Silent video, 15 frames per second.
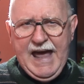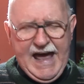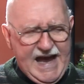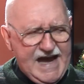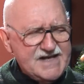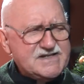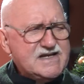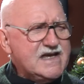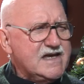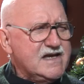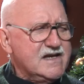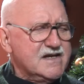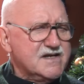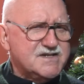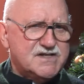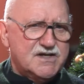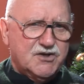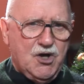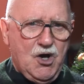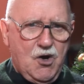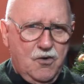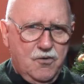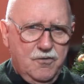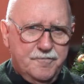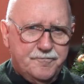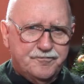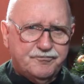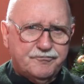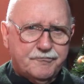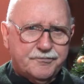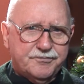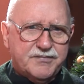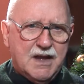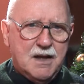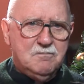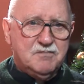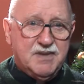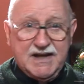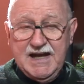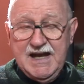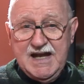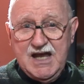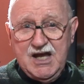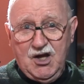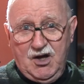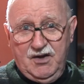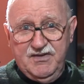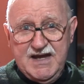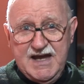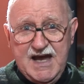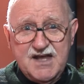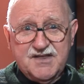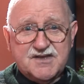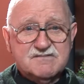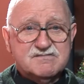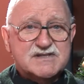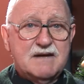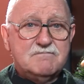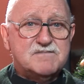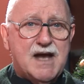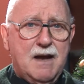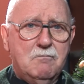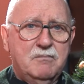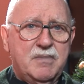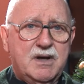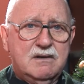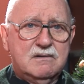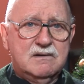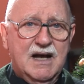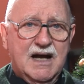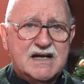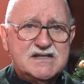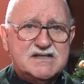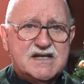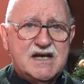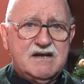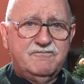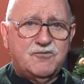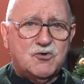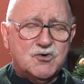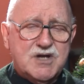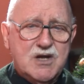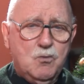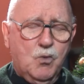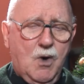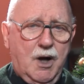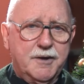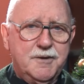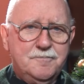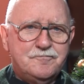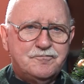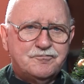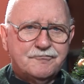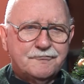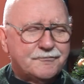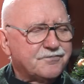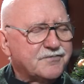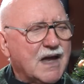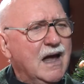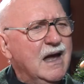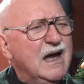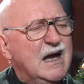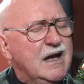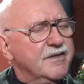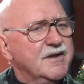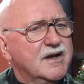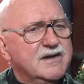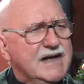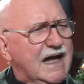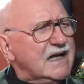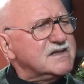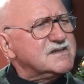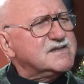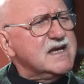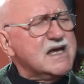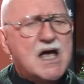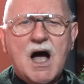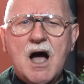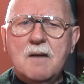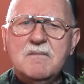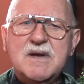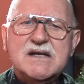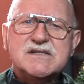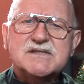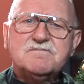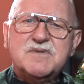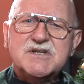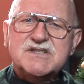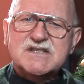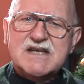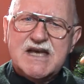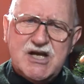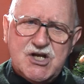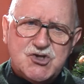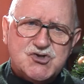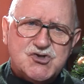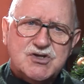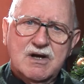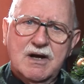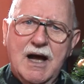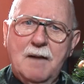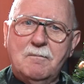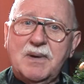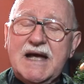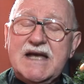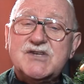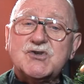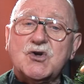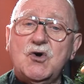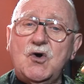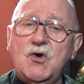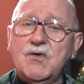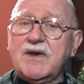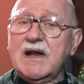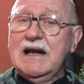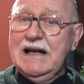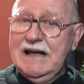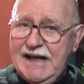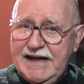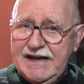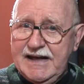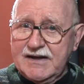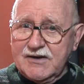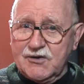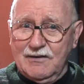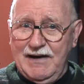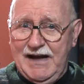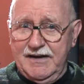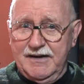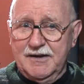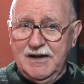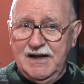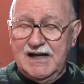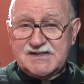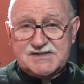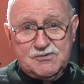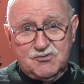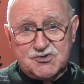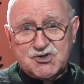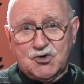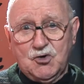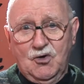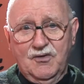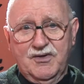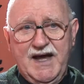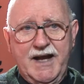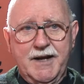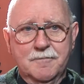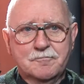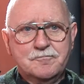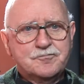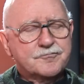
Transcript: 80 years ago, beginning on the 8th of September 1941, the Nazi armies besieged a place called Leningrad, as it was called then,